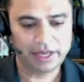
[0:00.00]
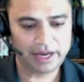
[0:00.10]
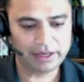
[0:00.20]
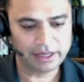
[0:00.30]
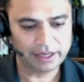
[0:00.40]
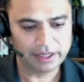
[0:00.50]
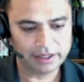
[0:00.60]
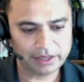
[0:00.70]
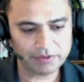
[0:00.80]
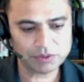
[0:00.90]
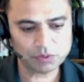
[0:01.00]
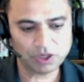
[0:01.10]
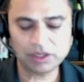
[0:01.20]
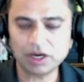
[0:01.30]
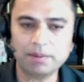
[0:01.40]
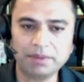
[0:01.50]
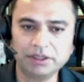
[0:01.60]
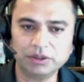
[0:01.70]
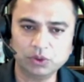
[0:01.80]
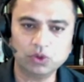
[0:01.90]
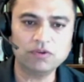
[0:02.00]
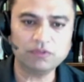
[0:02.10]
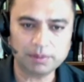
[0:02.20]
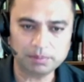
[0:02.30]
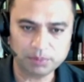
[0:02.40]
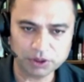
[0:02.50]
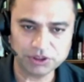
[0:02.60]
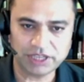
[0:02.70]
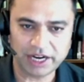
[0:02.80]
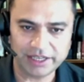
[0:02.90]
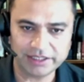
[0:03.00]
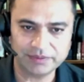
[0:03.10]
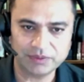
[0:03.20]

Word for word: and there was one common goal from both sides.